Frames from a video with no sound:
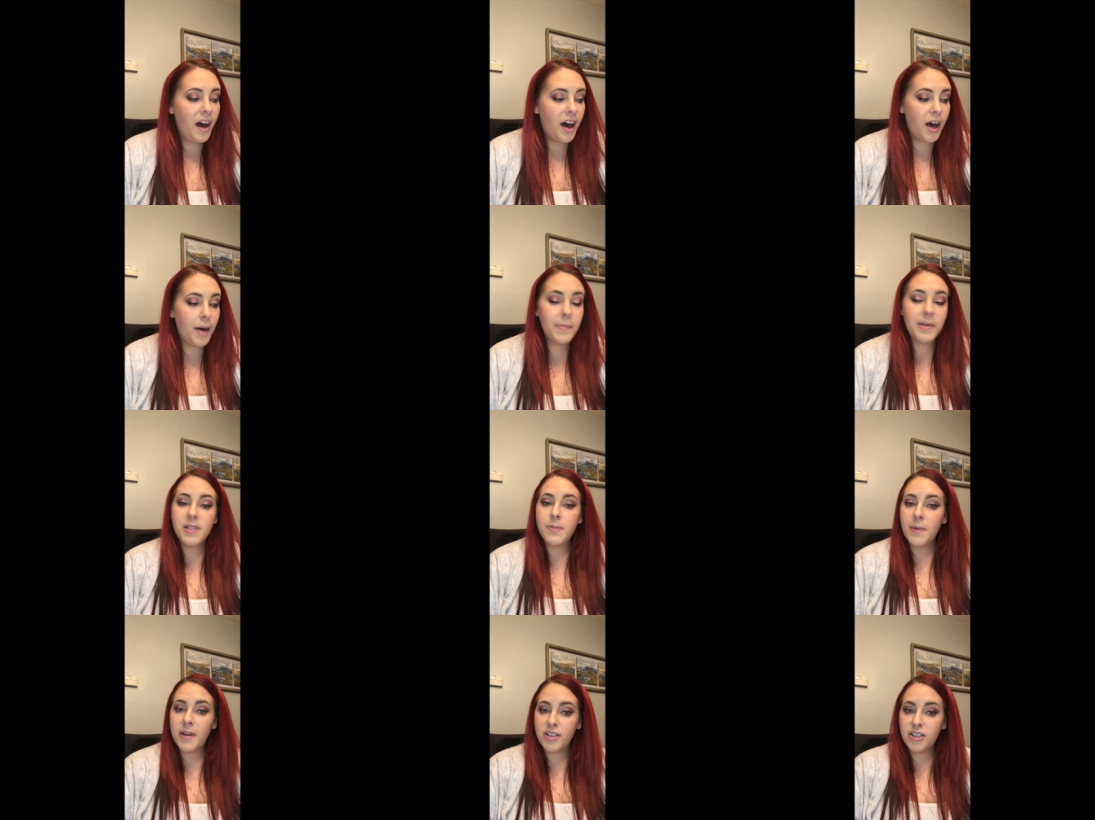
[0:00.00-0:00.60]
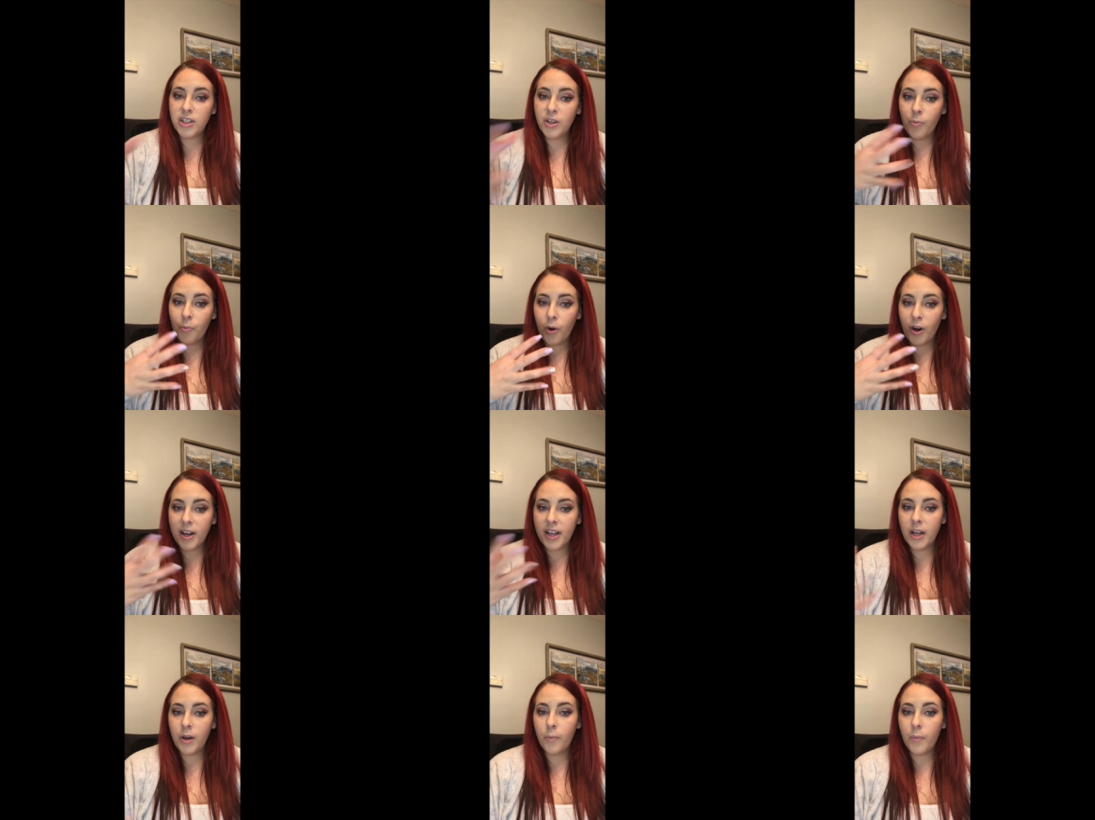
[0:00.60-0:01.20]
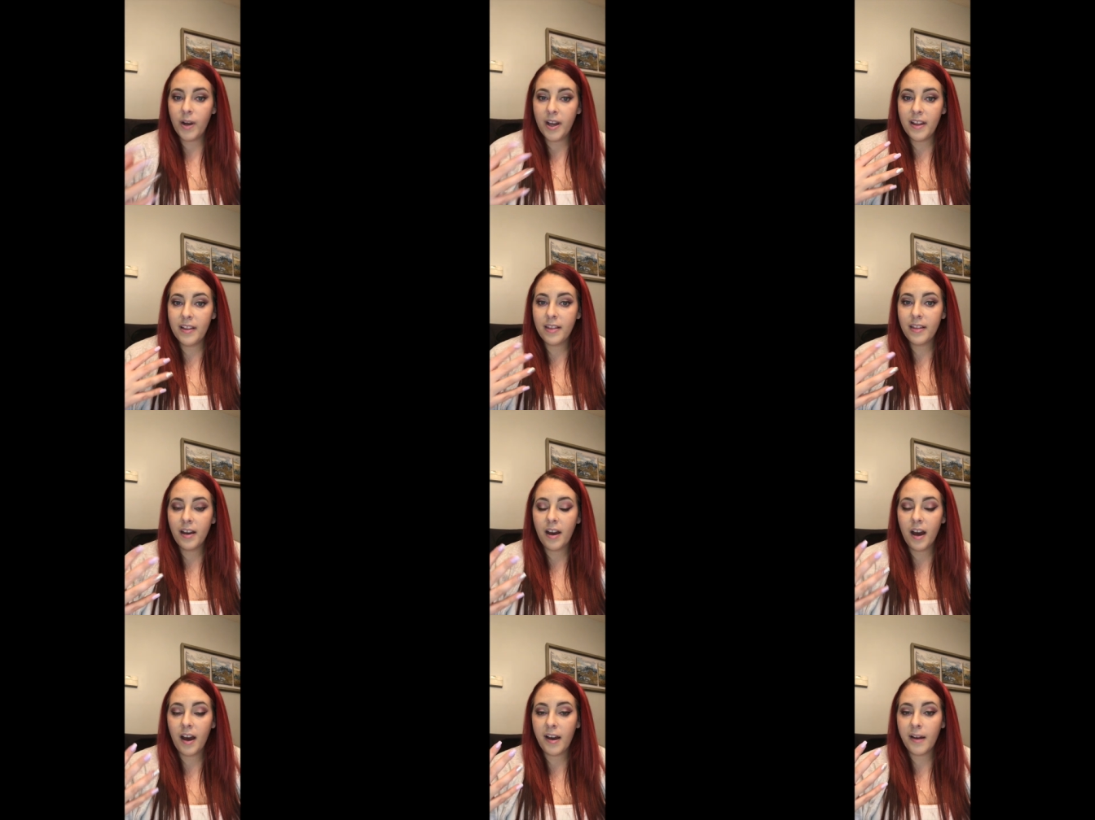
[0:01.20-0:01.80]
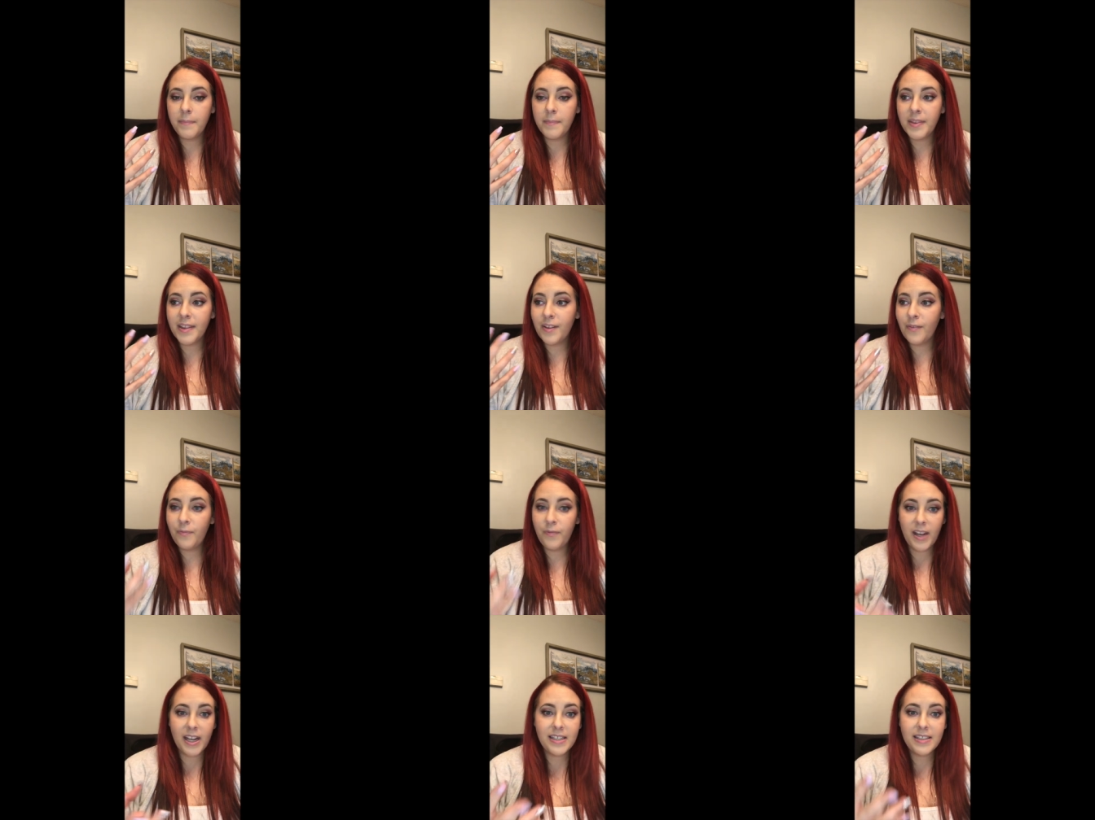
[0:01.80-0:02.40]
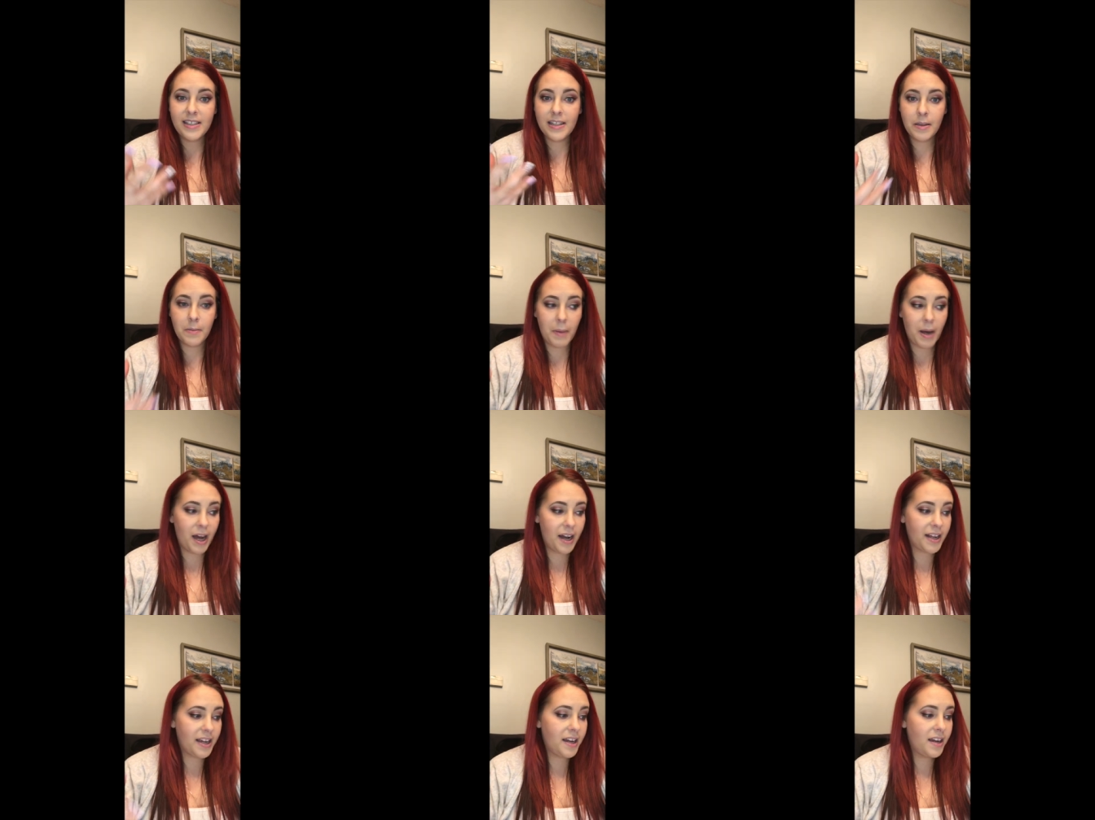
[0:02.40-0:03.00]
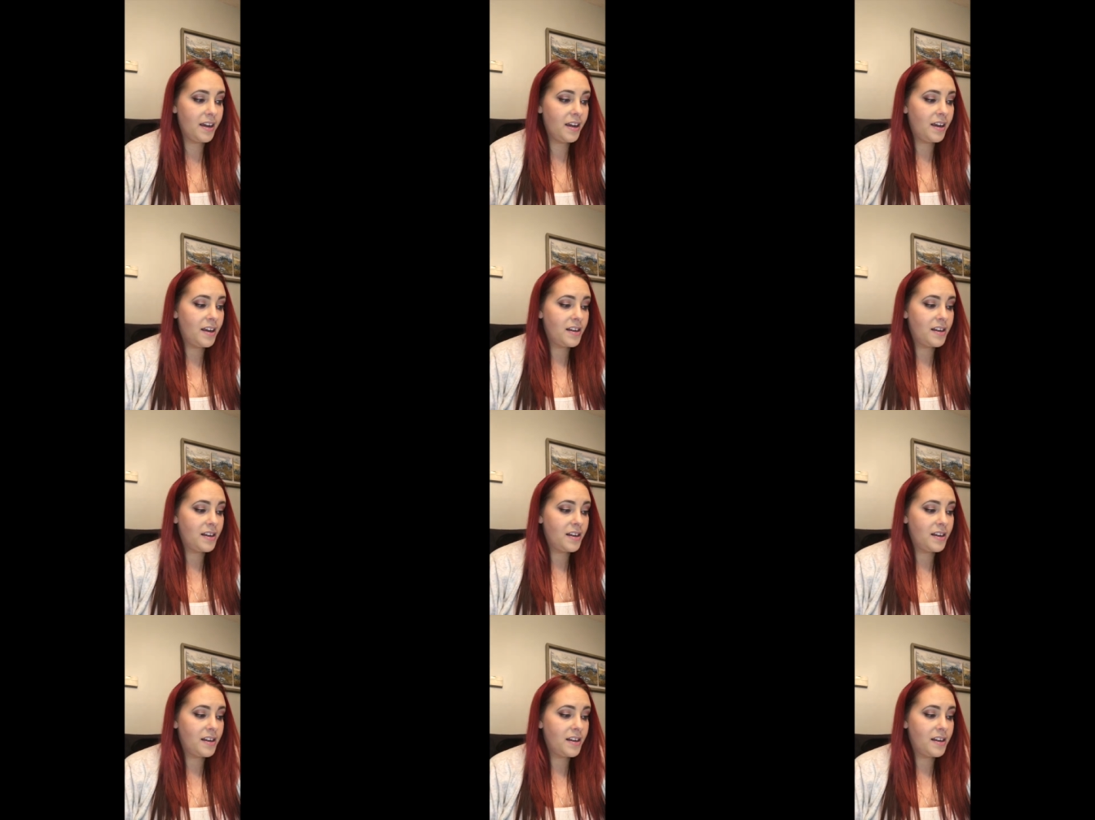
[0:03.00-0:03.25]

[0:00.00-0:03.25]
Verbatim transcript: um, especially working with um, the face and the body.